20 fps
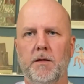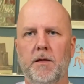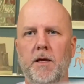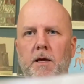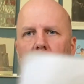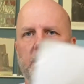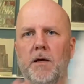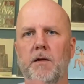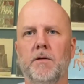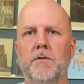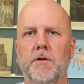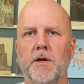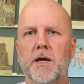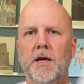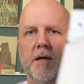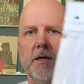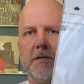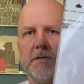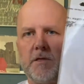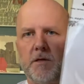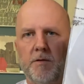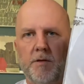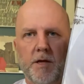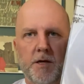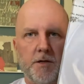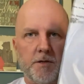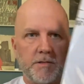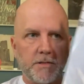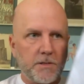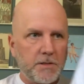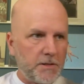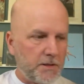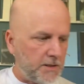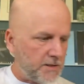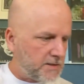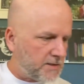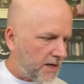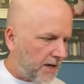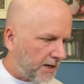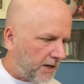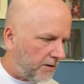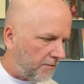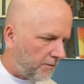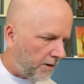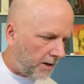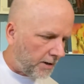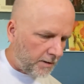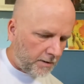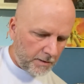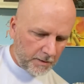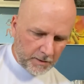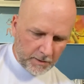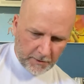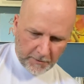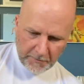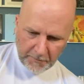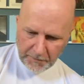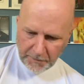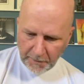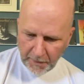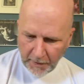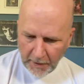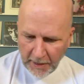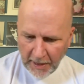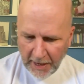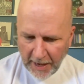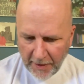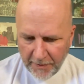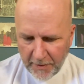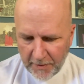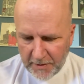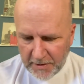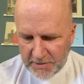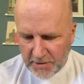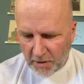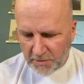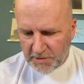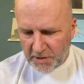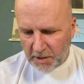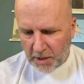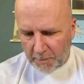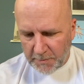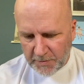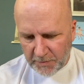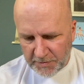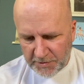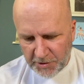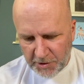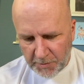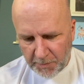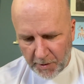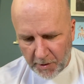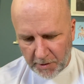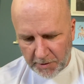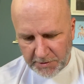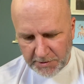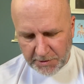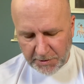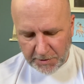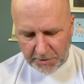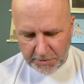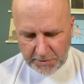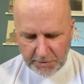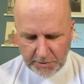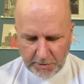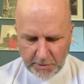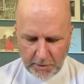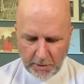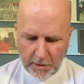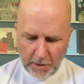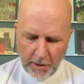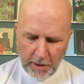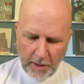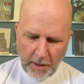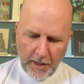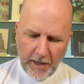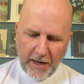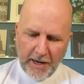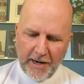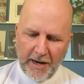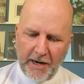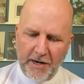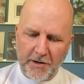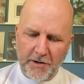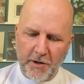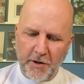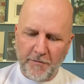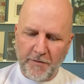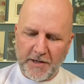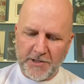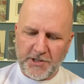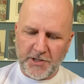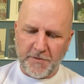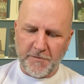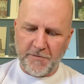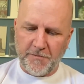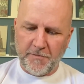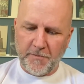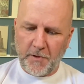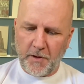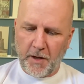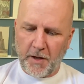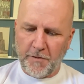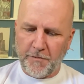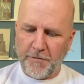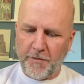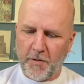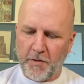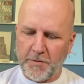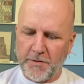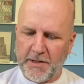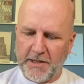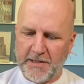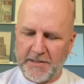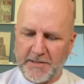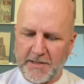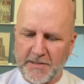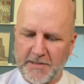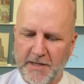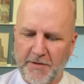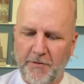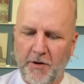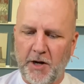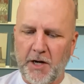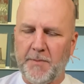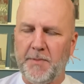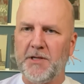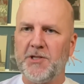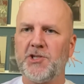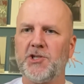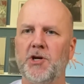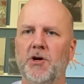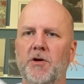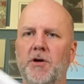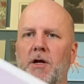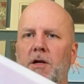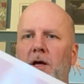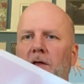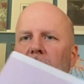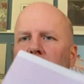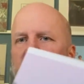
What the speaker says: Okay, so there's the second record. And then this also comes with two posters. And I don't know if I should unfold these because they've already been shown on other